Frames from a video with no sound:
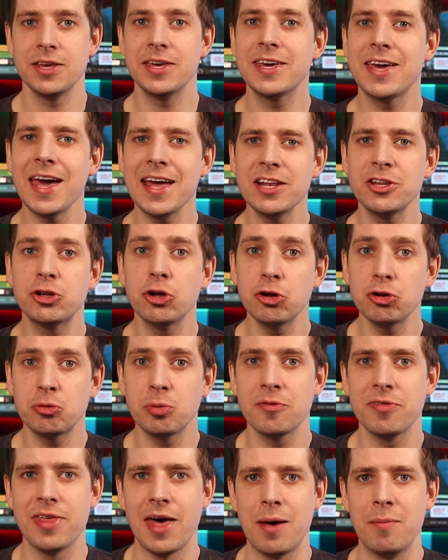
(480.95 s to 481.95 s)
You get in touch
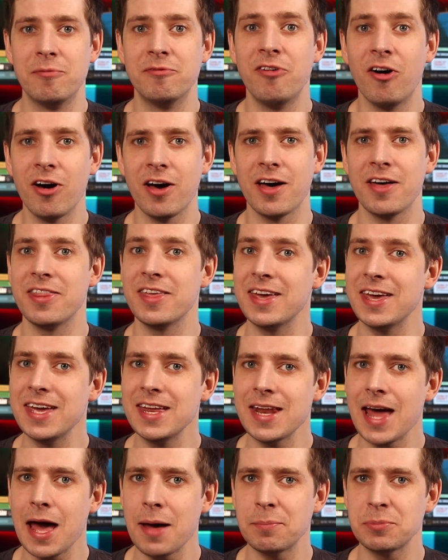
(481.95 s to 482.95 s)
with them via the
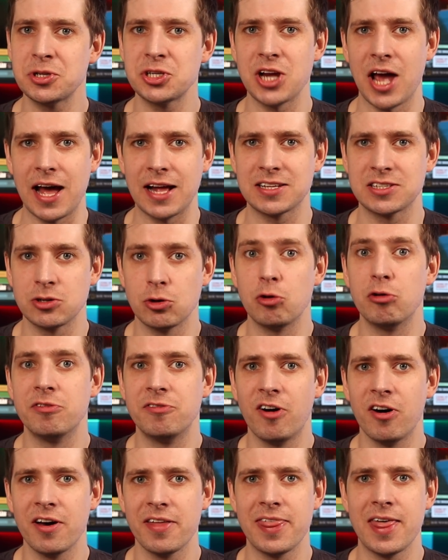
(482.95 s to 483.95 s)
in-app chat or
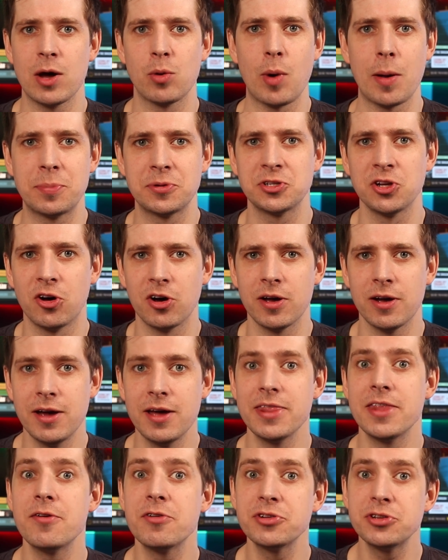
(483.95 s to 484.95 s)
via their website.
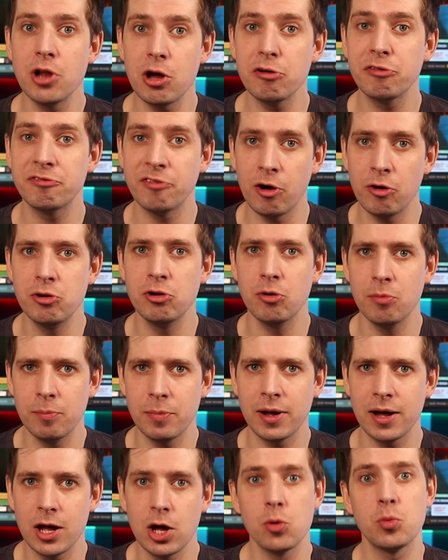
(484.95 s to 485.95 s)
There is no phone
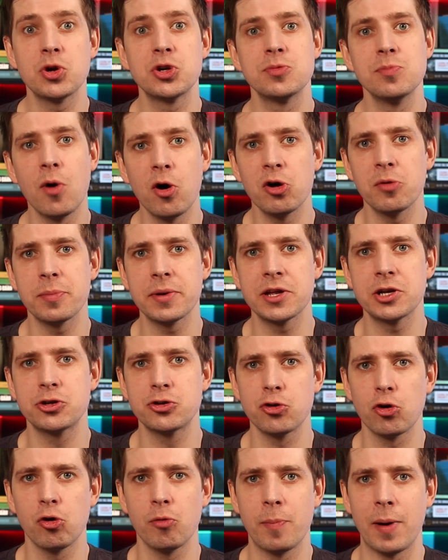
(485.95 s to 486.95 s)
number, which might be a
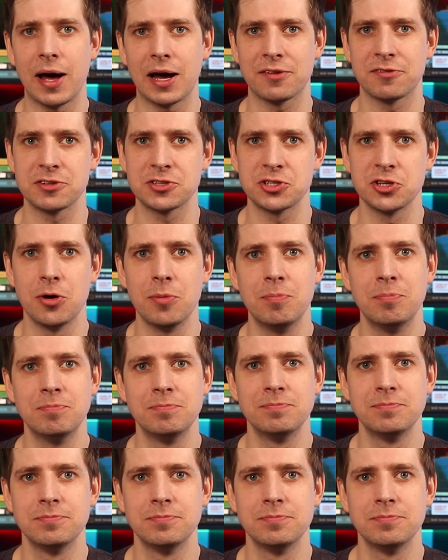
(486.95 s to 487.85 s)
drawback for some.